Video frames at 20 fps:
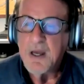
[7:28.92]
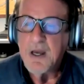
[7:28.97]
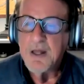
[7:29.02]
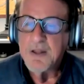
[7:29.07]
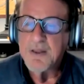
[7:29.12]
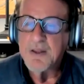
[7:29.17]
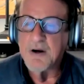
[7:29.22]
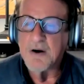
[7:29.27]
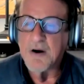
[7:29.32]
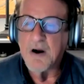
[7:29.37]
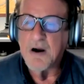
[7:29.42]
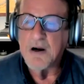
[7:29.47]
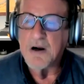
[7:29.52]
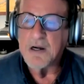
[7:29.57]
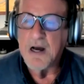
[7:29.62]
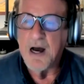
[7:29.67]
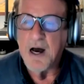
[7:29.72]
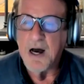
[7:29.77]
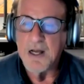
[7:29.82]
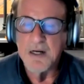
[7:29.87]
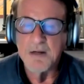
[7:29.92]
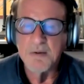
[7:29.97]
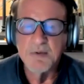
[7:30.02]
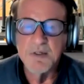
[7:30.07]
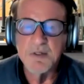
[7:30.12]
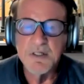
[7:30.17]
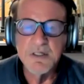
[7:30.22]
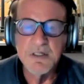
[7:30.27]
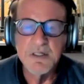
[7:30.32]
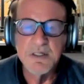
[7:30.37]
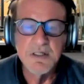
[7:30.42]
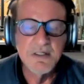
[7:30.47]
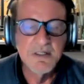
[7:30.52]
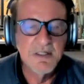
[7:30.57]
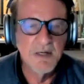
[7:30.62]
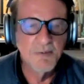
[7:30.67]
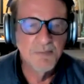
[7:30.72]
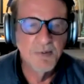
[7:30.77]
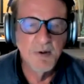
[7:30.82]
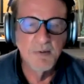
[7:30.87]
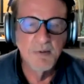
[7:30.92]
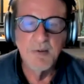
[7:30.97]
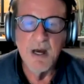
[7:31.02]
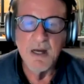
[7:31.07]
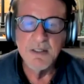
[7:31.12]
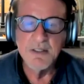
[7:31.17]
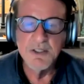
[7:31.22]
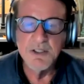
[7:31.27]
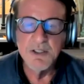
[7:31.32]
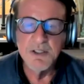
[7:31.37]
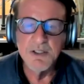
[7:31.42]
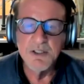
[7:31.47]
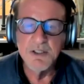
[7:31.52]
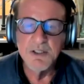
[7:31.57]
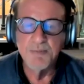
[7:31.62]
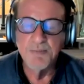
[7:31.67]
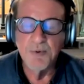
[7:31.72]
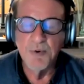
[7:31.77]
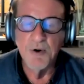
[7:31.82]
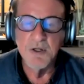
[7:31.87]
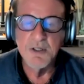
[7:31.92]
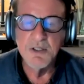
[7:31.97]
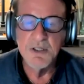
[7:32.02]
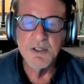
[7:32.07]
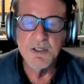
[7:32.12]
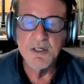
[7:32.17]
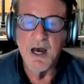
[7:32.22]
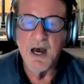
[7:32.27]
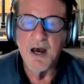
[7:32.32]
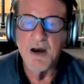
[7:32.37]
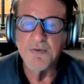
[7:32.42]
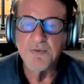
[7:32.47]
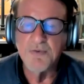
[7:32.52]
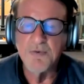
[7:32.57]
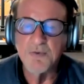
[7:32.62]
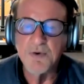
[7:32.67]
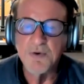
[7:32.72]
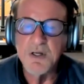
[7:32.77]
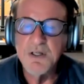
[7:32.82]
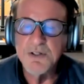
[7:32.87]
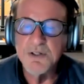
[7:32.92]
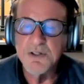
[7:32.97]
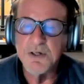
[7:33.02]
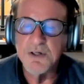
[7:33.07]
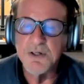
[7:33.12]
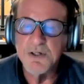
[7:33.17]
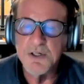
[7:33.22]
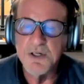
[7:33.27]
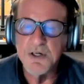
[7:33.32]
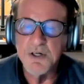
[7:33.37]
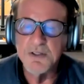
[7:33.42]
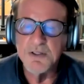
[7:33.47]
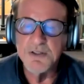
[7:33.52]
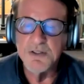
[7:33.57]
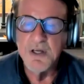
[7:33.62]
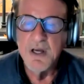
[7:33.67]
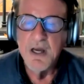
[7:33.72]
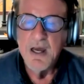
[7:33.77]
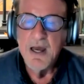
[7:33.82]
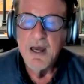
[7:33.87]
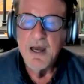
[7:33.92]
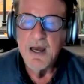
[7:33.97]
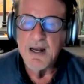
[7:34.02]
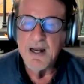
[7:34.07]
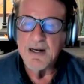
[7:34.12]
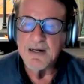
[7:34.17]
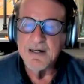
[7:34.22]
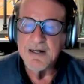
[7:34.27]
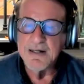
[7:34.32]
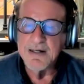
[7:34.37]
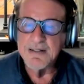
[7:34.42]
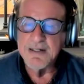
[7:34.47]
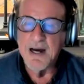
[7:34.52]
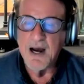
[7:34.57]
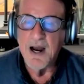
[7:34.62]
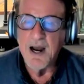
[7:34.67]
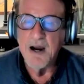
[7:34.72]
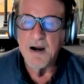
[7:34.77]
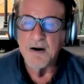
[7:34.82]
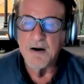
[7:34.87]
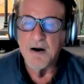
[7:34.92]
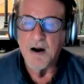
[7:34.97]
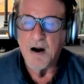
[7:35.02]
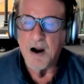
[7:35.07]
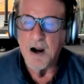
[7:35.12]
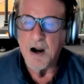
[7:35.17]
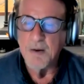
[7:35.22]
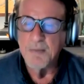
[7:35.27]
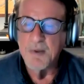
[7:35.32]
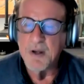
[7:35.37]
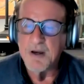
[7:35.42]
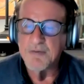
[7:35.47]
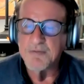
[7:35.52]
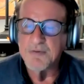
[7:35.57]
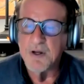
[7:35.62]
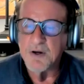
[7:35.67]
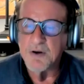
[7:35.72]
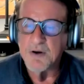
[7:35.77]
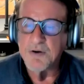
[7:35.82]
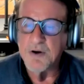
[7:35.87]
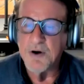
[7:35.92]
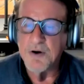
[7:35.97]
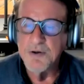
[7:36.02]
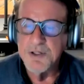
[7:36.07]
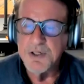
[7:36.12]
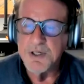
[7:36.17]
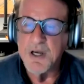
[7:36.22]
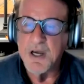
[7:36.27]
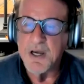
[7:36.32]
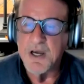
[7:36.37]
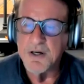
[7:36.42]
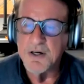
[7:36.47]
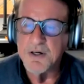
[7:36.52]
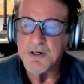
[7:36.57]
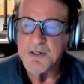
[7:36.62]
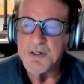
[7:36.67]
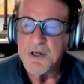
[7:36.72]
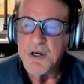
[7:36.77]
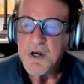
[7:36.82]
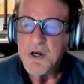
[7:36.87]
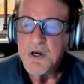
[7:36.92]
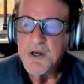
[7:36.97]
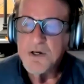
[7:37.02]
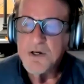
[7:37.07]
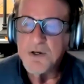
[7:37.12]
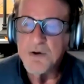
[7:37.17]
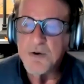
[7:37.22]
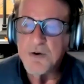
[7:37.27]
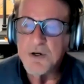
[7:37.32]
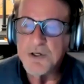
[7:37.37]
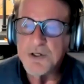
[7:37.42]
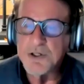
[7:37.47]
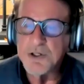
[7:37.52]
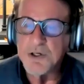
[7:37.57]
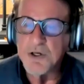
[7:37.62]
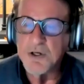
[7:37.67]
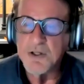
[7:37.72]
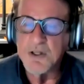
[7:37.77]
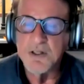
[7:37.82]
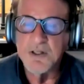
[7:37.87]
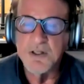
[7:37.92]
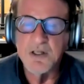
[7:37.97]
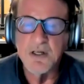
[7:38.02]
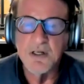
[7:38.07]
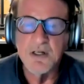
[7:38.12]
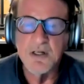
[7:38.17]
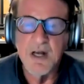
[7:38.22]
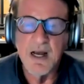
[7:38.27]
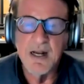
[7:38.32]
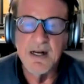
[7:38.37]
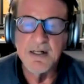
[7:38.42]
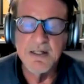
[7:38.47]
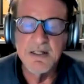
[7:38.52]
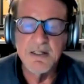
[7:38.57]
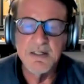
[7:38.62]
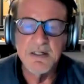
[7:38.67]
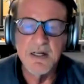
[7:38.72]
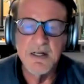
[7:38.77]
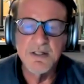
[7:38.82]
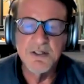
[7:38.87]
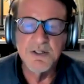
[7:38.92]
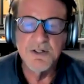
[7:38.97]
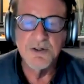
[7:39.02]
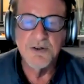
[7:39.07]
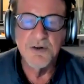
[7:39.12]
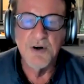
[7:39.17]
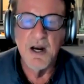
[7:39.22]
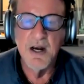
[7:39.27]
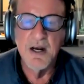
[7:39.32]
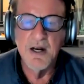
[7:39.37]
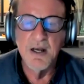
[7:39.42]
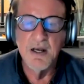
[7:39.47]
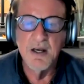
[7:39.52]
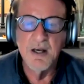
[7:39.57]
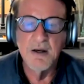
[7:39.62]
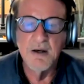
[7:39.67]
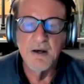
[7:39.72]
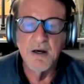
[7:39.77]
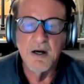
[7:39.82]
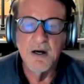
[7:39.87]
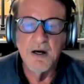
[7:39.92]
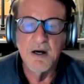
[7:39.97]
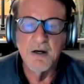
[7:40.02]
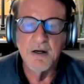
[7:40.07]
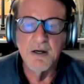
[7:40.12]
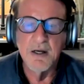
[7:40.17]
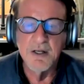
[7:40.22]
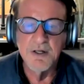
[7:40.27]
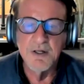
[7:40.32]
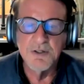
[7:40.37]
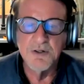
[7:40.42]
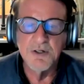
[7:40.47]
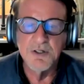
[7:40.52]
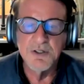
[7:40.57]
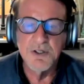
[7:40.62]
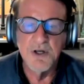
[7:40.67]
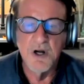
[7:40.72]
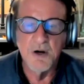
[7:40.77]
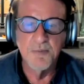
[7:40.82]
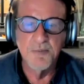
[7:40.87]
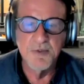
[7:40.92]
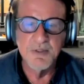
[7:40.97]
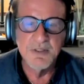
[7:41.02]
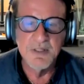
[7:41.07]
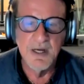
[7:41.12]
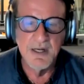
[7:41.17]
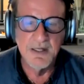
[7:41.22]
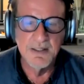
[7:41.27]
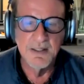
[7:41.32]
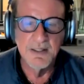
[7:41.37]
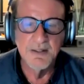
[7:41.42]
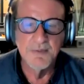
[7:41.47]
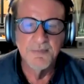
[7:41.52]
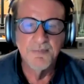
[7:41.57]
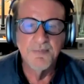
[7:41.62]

There are economists, diplomats, support staff, researchers, and an entire army of negotiators to ensure that the United States trading interests are protected.